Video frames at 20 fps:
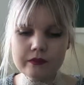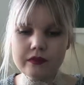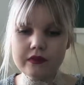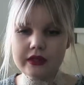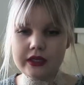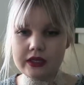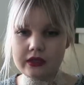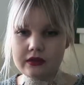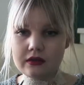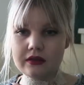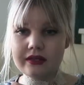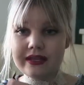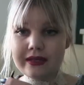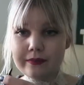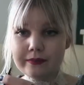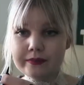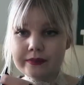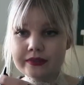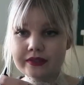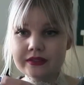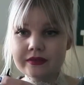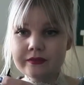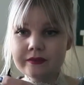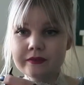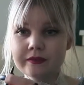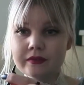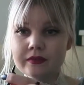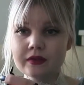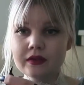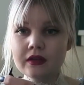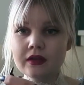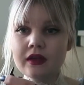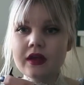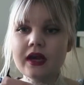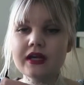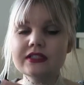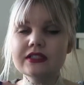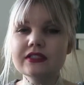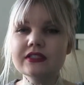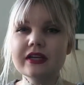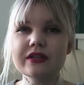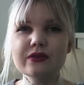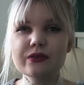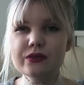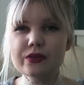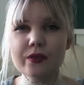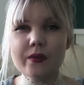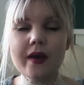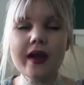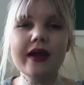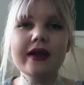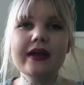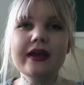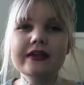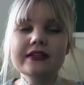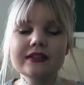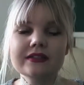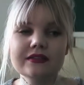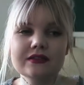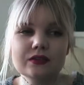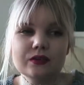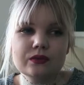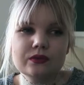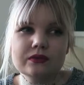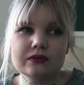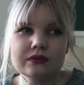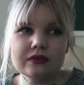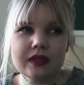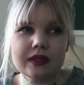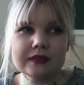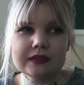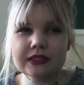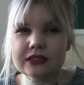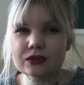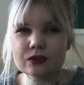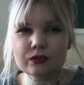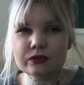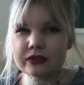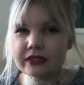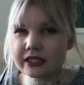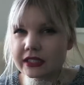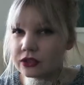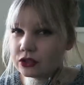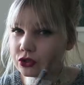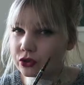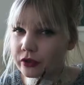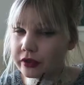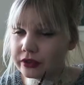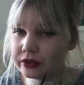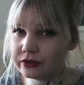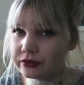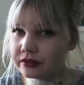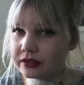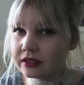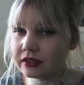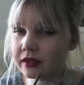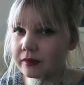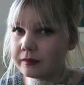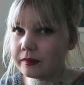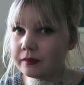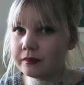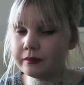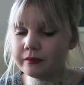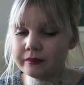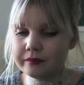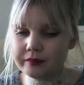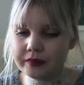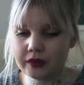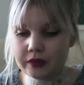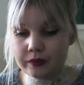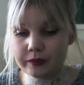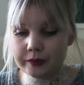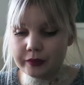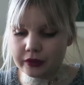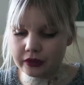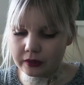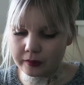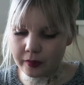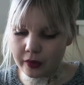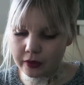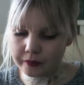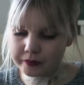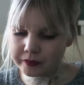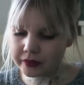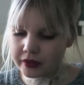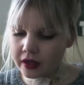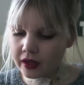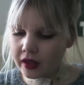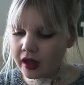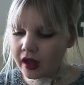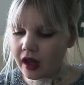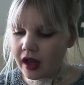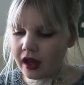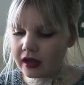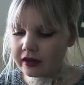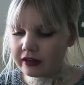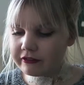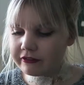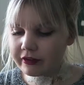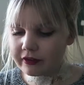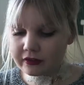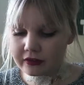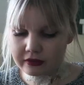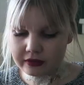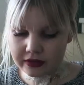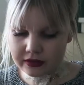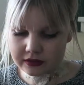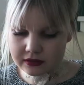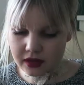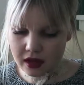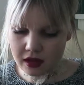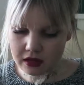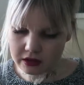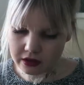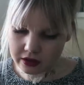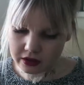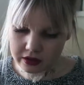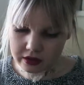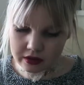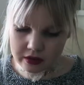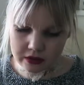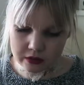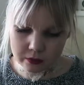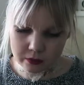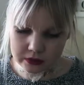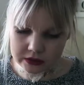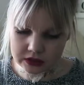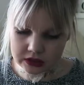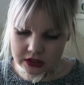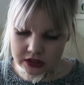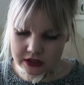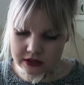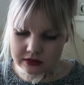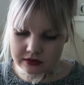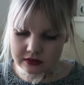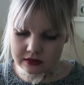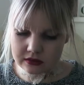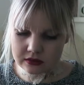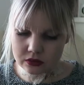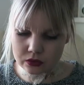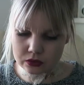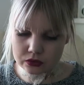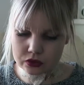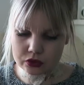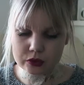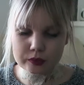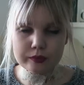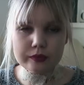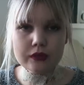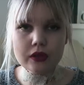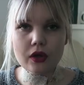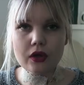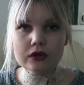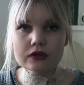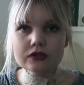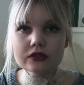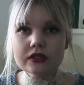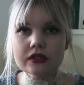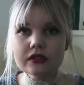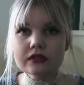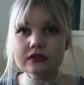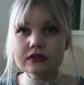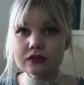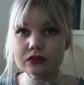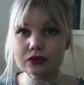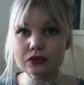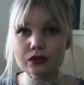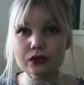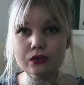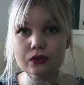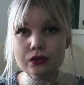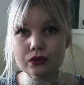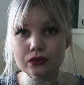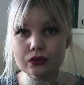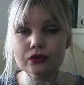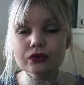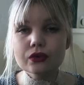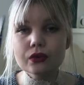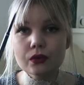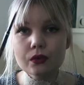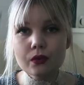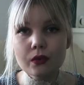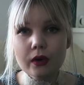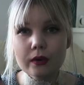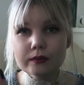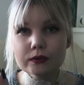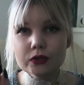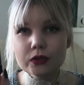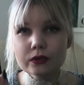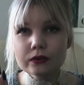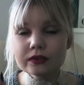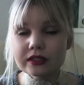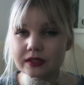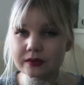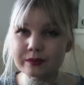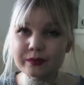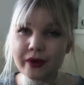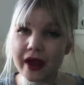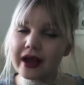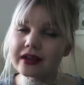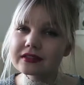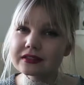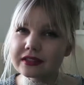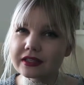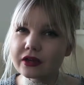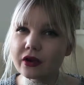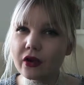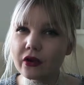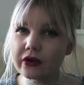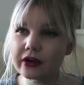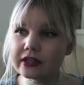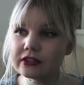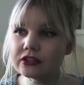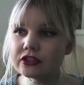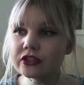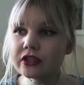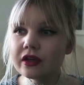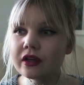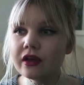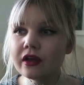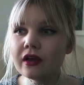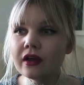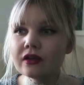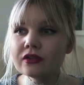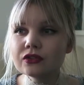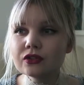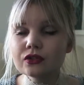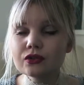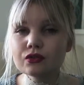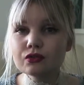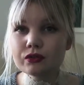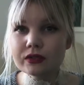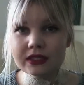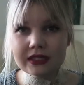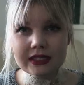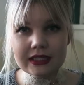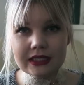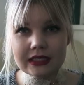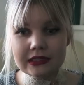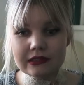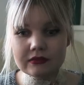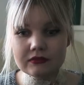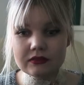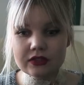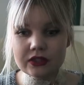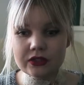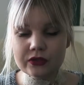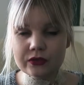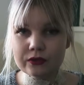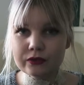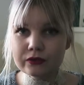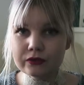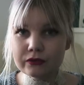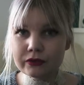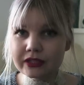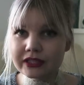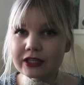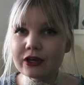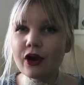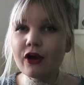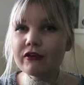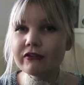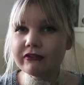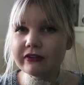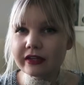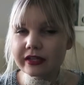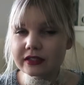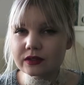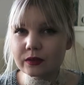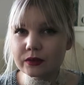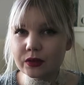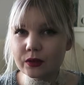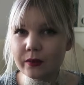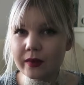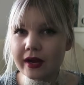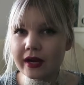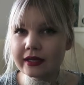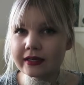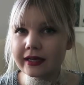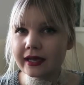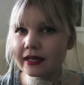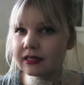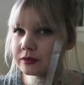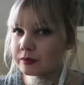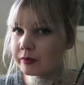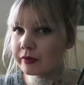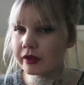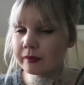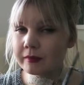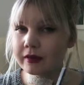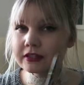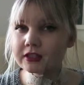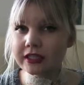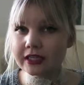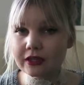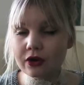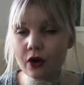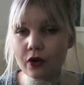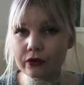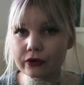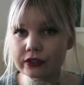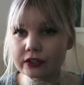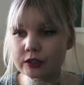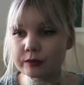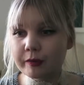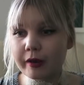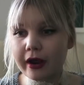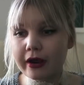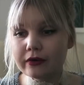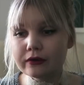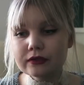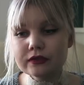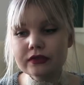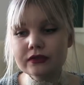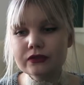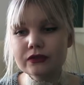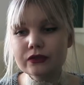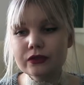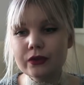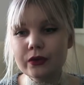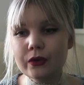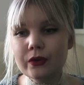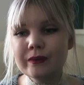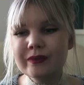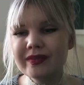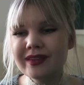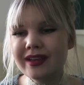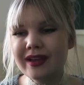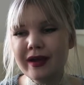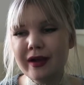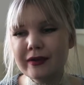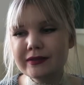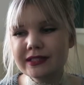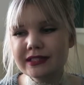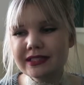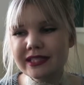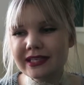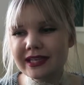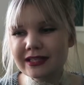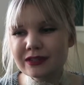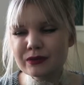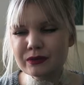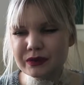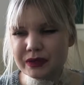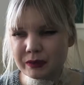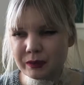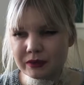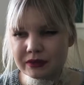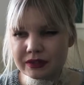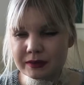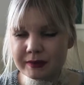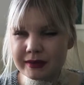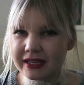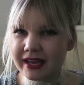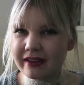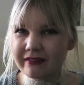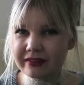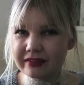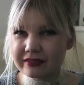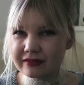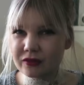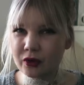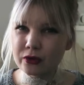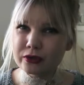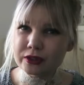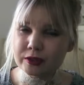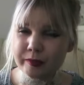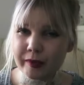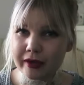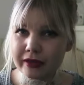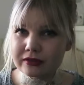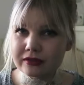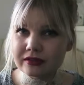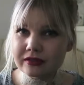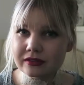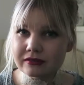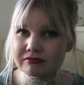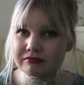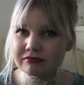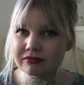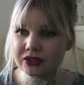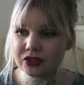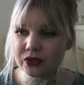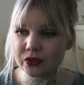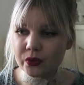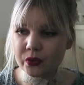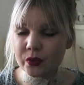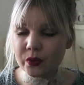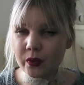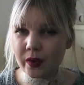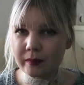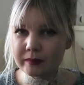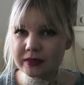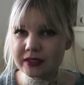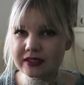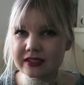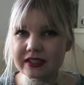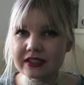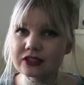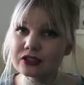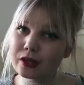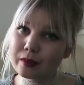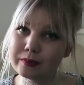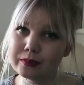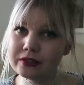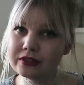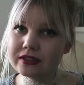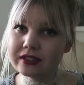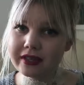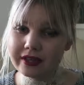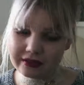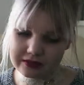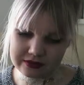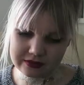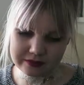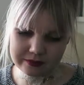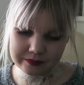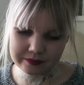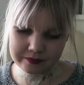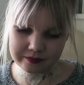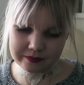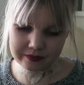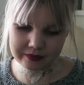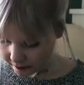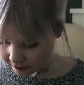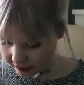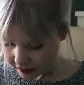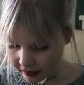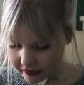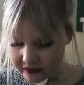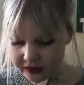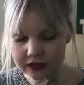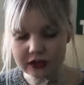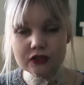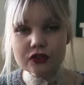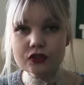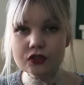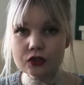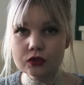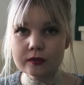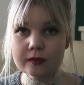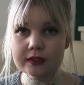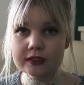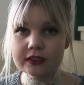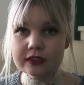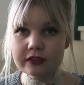like nibs. I don't know why. I just don't really enjoy using them and, you know, putting them on. And I find that this colour, which is 02 Blonde, is so warm toned. It's practically orange, so it's really, you know, really obvious when you're wearing it. It's pretty much like orange brows. So I was just like, I don't really want to be having orange brows, so I'm just gonna stop using it. I've still got so much